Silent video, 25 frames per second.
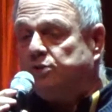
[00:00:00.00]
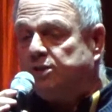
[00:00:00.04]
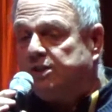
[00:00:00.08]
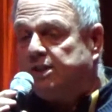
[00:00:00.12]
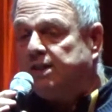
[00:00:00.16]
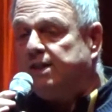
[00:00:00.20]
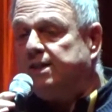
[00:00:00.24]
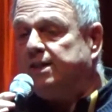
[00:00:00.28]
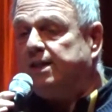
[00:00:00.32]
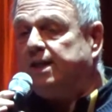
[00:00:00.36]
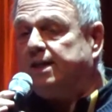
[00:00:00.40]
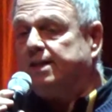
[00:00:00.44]
to
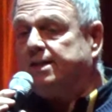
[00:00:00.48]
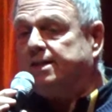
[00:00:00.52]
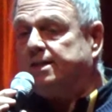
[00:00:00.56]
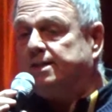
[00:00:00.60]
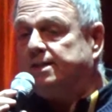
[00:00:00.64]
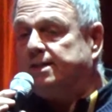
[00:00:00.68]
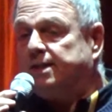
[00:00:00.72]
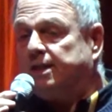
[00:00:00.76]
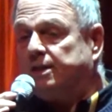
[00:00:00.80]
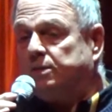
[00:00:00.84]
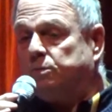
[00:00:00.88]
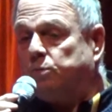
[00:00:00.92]
see
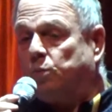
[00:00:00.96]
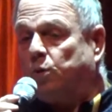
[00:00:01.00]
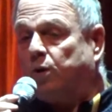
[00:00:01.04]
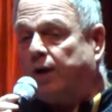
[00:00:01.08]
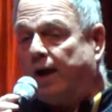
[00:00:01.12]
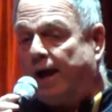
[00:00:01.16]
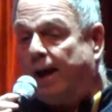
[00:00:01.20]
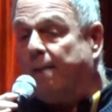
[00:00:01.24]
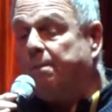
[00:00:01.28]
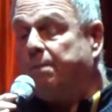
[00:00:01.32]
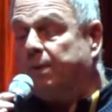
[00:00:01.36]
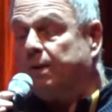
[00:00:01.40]
that
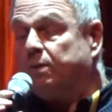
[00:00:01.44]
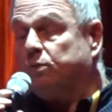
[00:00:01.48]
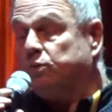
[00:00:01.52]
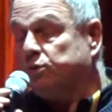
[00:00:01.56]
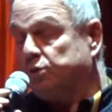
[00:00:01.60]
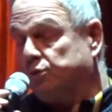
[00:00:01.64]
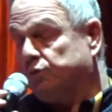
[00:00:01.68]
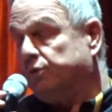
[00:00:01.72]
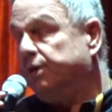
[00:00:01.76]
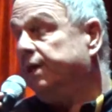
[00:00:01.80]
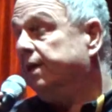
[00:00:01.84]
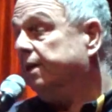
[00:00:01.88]
what happened
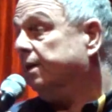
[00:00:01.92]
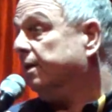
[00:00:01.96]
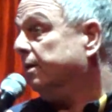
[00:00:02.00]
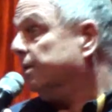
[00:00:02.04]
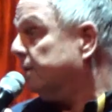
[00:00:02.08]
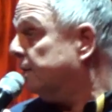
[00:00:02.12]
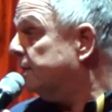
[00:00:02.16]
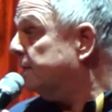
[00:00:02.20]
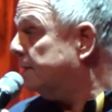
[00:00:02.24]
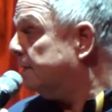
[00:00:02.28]
was real.